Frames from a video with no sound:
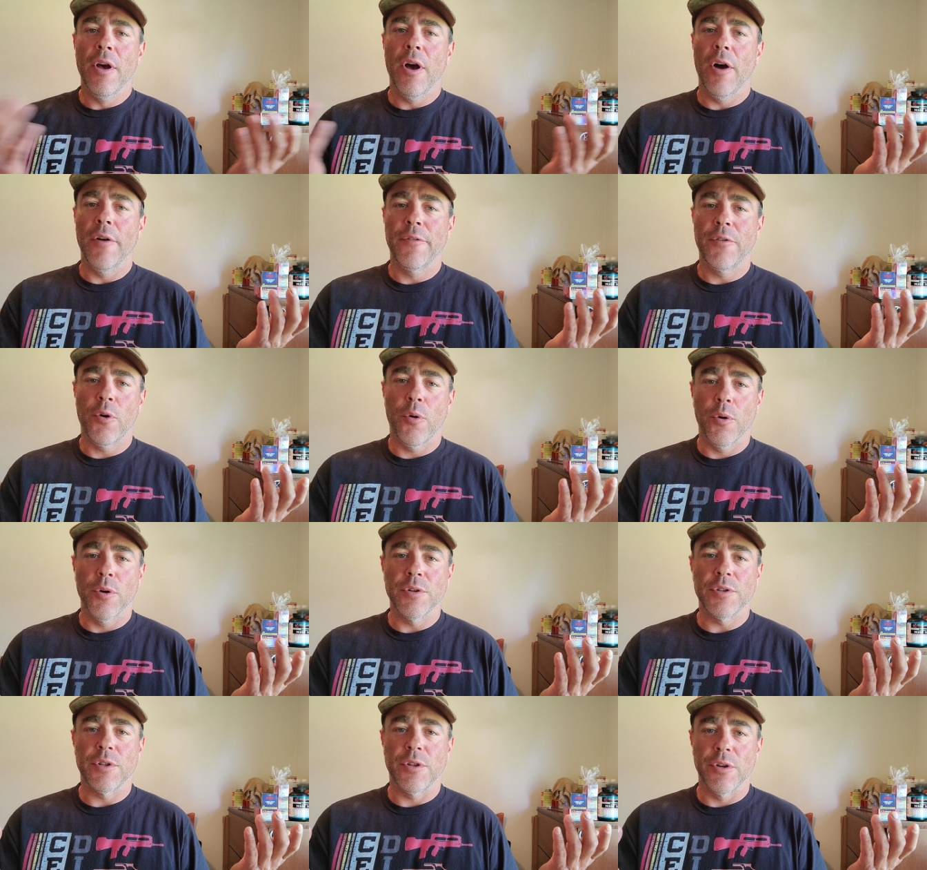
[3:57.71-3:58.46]
Of
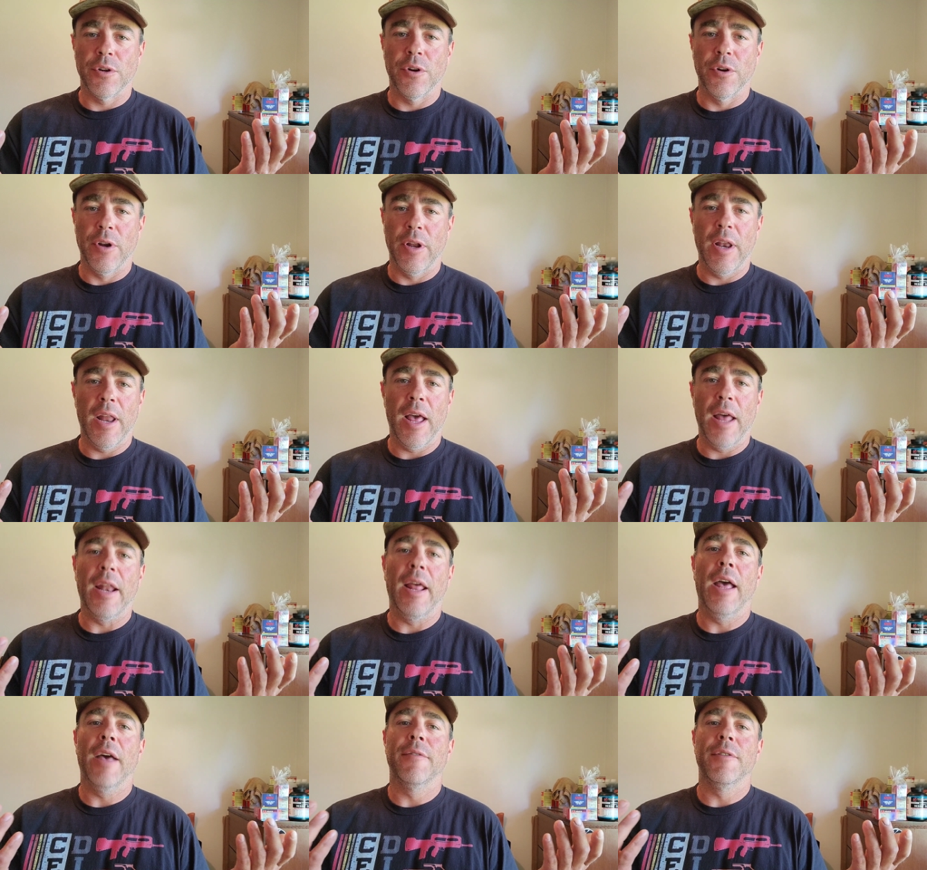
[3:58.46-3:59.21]
course, they're going to
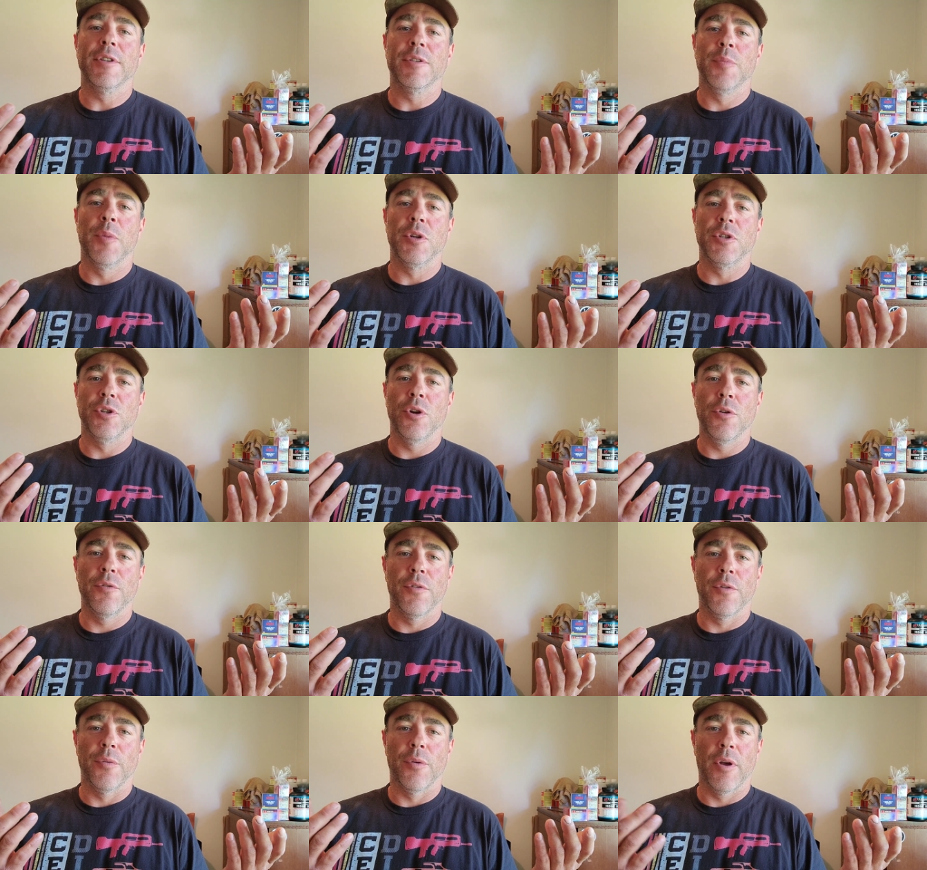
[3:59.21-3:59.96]
not have as much
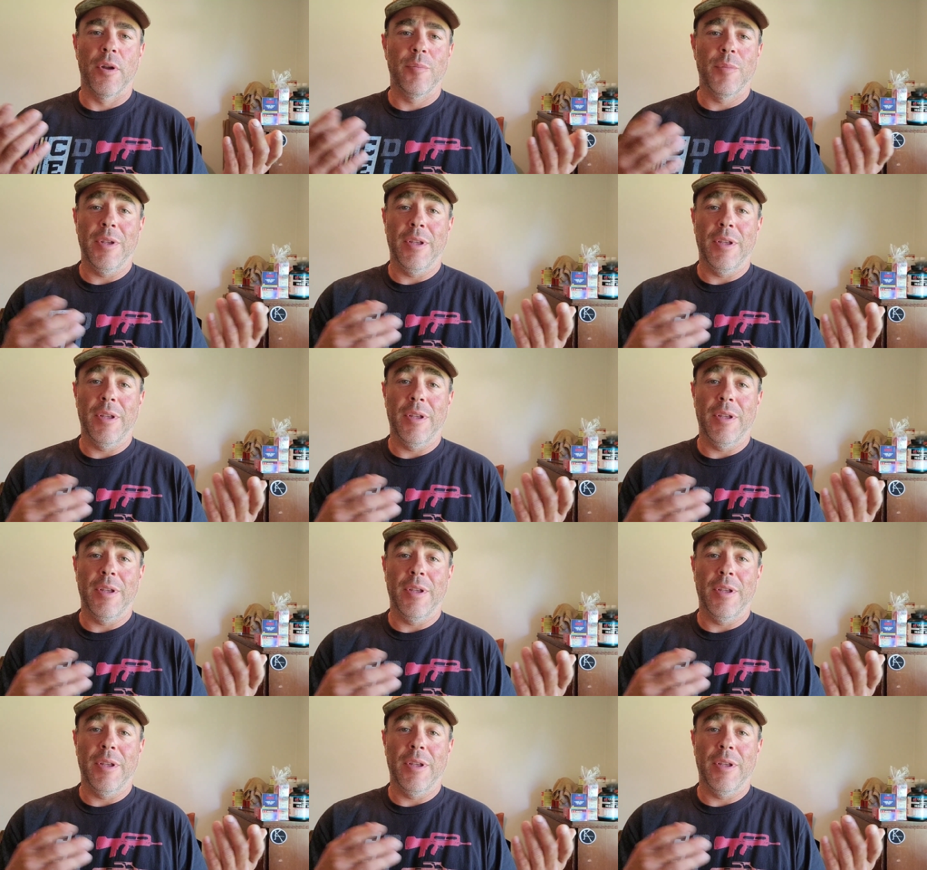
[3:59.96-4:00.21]
overrun